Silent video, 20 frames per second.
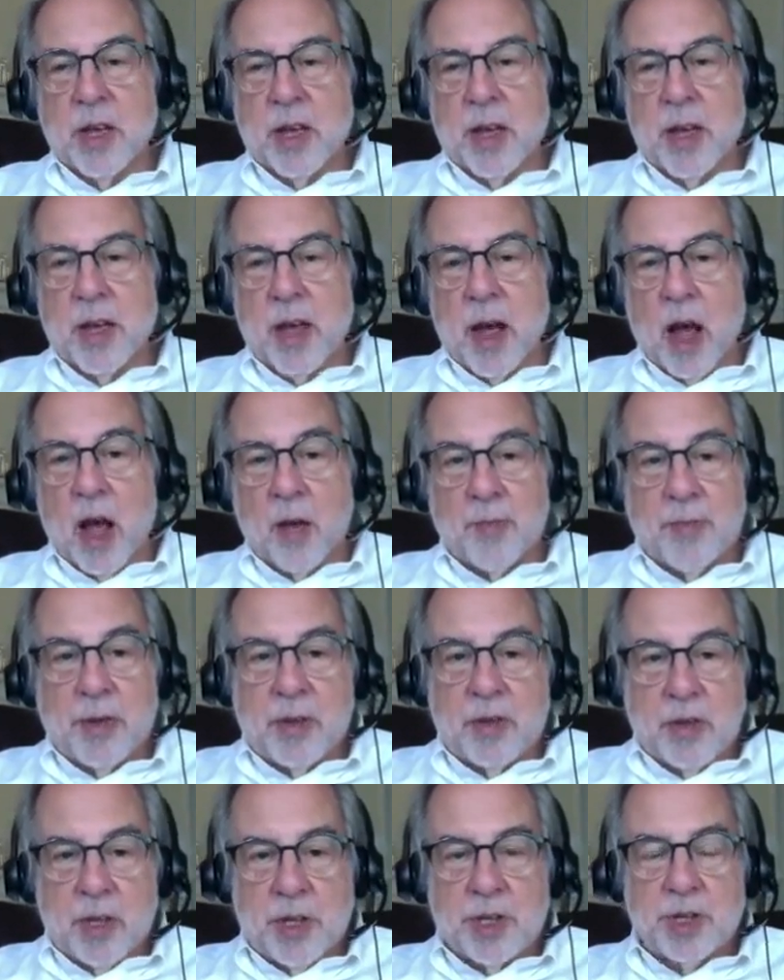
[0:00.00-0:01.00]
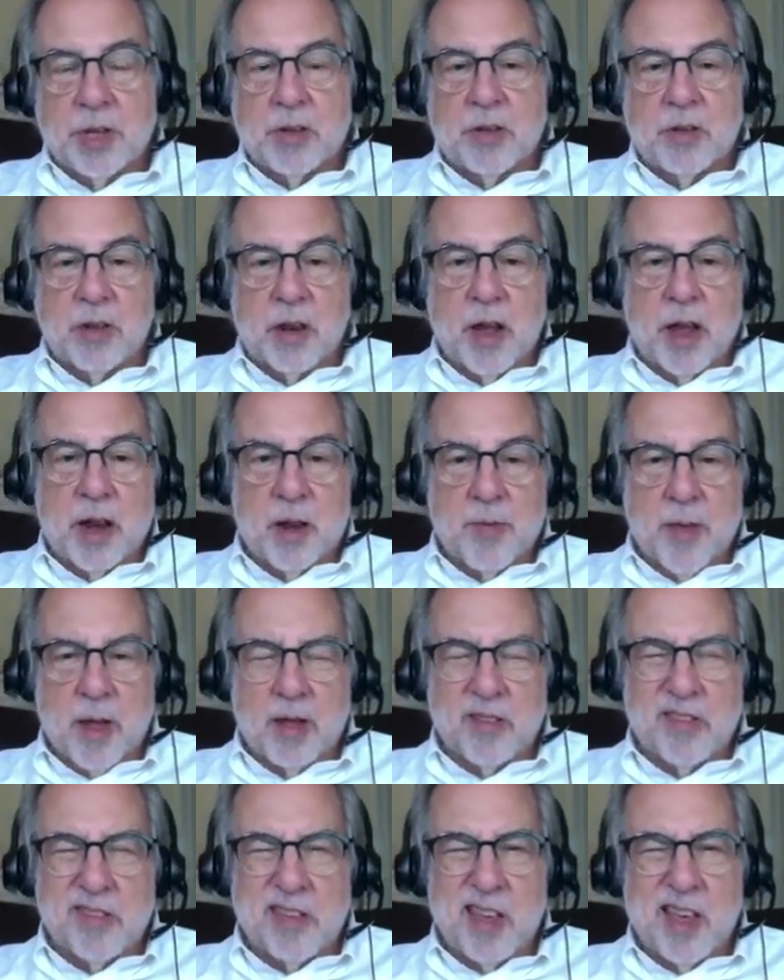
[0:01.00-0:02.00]
And I'll be teaching tonight
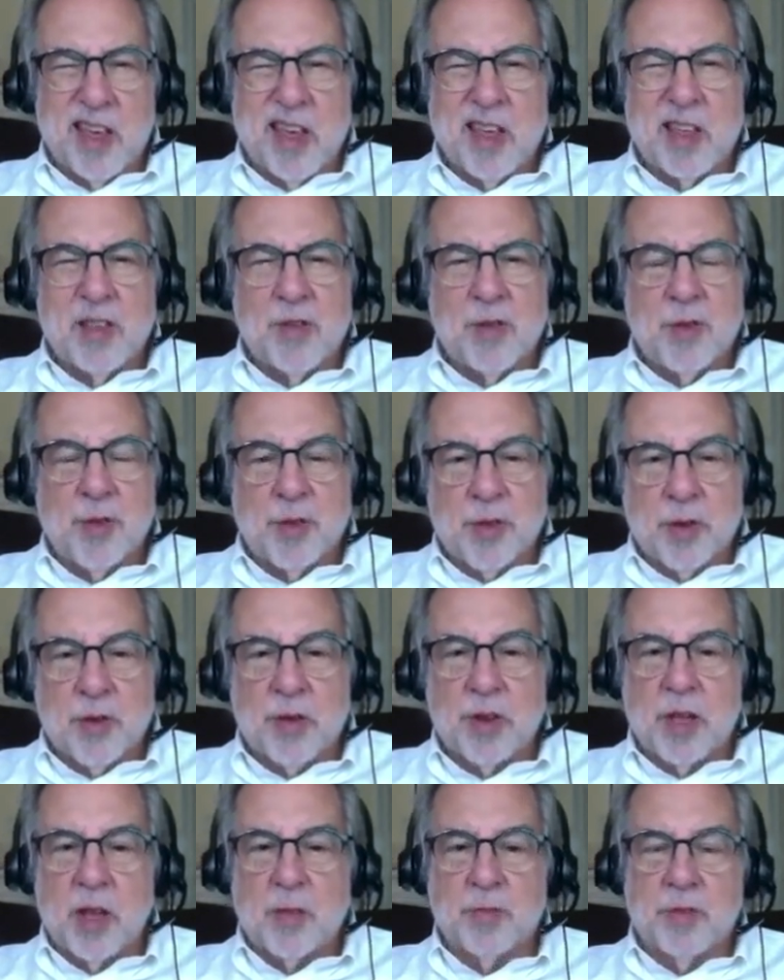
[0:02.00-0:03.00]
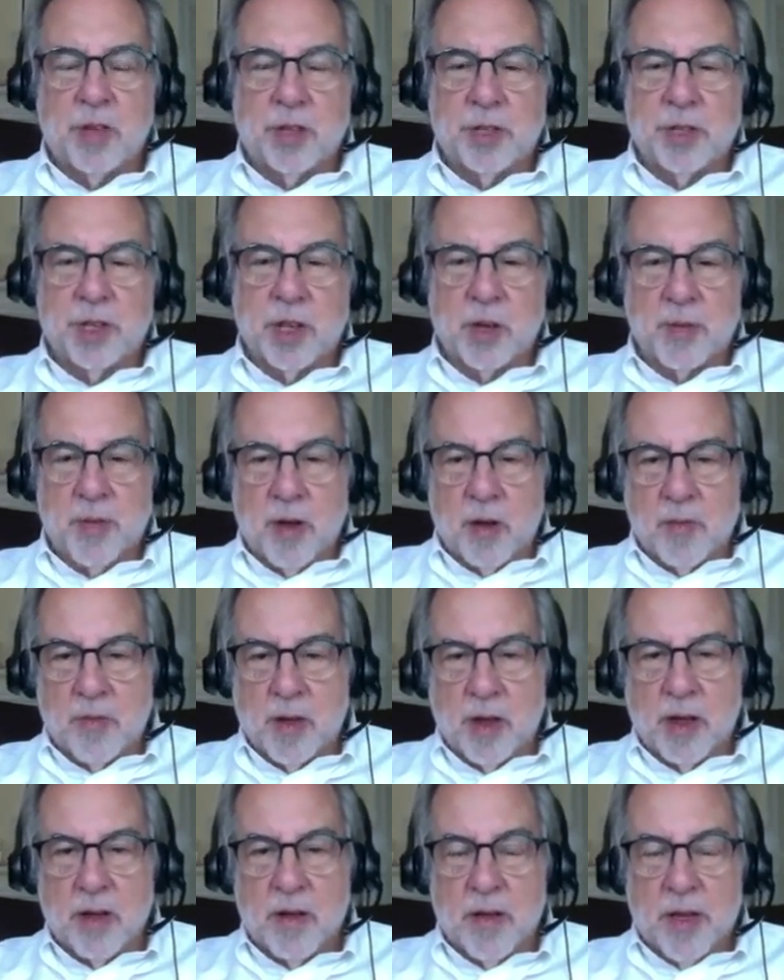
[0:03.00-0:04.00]
about 10:30. I'm teaching about
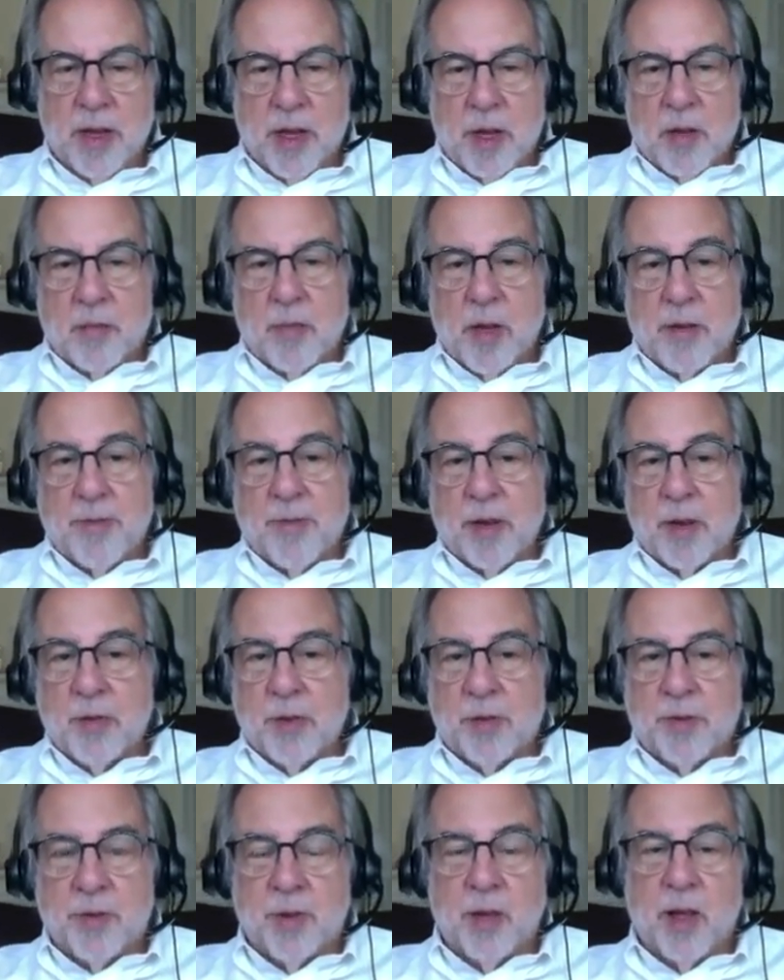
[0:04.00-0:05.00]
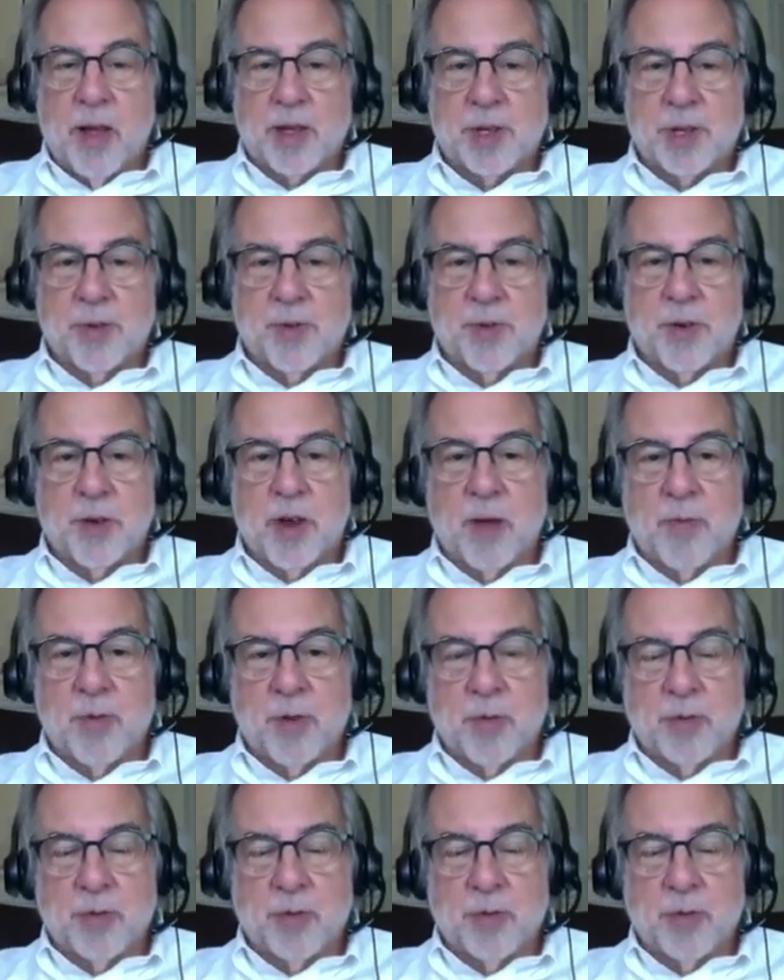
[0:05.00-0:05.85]
my favorite philosopher, Abraham